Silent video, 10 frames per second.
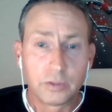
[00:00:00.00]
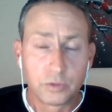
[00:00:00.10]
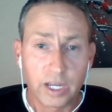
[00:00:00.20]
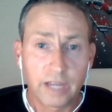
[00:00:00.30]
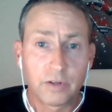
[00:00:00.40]

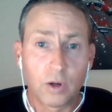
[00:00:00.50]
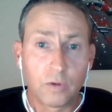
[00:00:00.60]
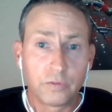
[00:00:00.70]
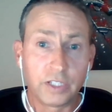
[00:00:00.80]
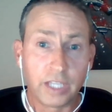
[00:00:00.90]
driver
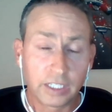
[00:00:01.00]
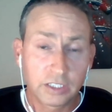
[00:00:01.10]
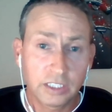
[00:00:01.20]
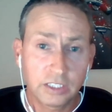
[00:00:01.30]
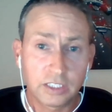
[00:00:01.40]
of the
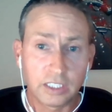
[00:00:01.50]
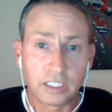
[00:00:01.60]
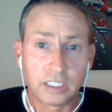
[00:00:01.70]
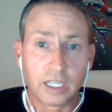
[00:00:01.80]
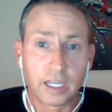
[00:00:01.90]

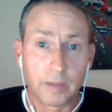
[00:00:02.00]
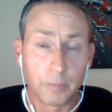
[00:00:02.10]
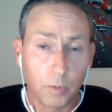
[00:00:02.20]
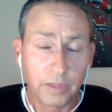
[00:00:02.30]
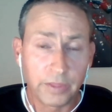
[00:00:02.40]
existing
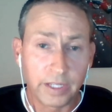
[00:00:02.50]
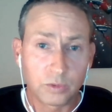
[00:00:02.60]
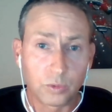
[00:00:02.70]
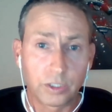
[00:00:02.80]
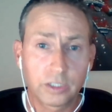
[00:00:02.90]
mobile
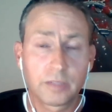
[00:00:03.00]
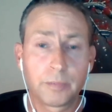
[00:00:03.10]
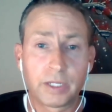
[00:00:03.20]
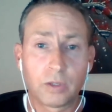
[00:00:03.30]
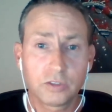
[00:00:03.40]
network,
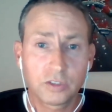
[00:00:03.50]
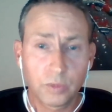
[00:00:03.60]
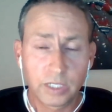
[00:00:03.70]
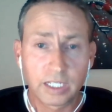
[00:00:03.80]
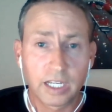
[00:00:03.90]
but also
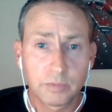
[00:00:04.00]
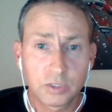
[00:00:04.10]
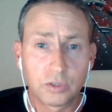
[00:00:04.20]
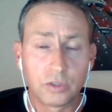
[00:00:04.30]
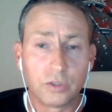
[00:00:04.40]
when it
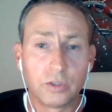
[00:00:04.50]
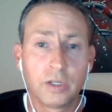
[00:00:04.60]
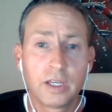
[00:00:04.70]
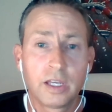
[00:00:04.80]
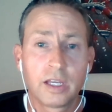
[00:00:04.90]
comes to
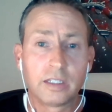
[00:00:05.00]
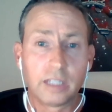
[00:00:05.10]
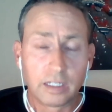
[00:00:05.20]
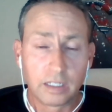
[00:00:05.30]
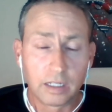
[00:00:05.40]

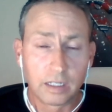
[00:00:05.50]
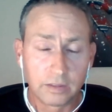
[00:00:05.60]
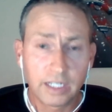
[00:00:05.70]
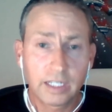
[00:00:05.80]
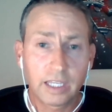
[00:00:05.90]
the
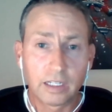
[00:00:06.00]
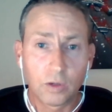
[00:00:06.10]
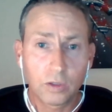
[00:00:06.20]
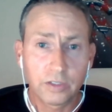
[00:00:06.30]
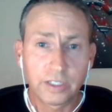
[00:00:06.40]
dedicated
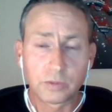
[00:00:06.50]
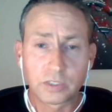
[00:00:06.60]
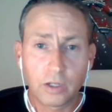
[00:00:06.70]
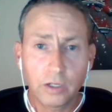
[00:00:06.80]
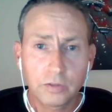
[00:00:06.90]
local
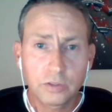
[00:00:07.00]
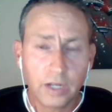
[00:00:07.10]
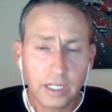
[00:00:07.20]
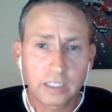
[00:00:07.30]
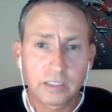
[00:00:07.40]
networks, a lot of
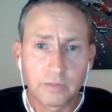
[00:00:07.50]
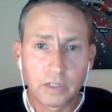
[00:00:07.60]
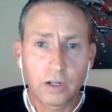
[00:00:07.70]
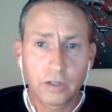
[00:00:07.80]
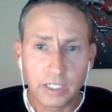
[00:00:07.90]
trial activity,
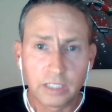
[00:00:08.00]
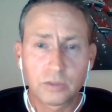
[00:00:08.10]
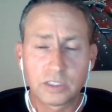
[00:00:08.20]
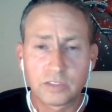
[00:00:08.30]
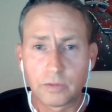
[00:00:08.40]
a lot of
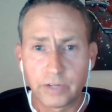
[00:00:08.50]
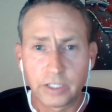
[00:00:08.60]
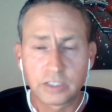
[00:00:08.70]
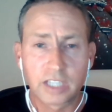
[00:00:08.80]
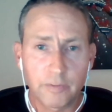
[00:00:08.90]
interest from
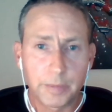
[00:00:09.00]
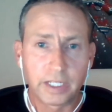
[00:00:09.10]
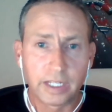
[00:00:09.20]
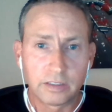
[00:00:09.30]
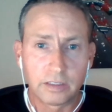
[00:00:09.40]
various government
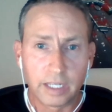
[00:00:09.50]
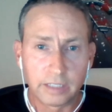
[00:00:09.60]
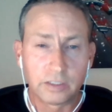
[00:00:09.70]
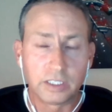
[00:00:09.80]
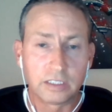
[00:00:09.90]

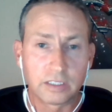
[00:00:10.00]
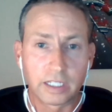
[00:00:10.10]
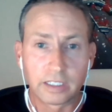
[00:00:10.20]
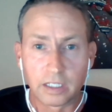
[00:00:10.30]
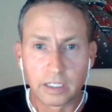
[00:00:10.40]
entities
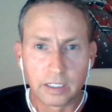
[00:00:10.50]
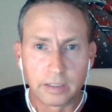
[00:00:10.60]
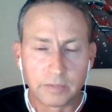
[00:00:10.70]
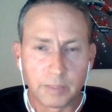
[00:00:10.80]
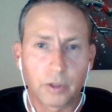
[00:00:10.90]
like
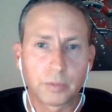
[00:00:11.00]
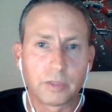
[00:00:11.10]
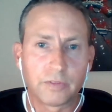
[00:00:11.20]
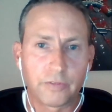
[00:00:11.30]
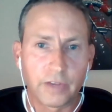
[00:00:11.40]

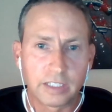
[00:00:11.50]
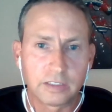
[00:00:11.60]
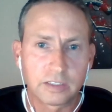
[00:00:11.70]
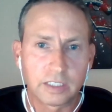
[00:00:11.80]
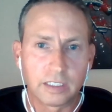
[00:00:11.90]
Department of
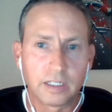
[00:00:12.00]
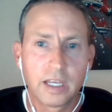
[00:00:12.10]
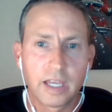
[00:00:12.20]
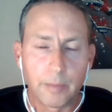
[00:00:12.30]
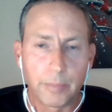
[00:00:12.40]
Defense and
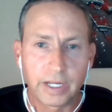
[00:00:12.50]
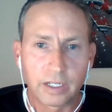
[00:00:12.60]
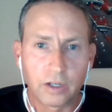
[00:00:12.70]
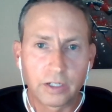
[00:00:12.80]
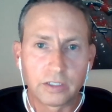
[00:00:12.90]

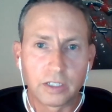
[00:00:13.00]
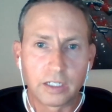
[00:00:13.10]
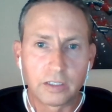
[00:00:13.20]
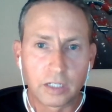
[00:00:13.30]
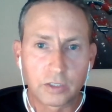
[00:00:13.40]
Pentagon
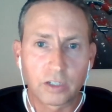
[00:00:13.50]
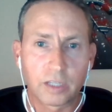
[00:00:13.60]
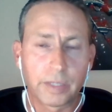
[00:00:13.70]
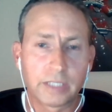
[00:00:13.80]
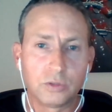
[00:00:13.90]
are
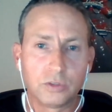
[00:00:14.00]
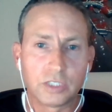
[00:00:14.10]
talking about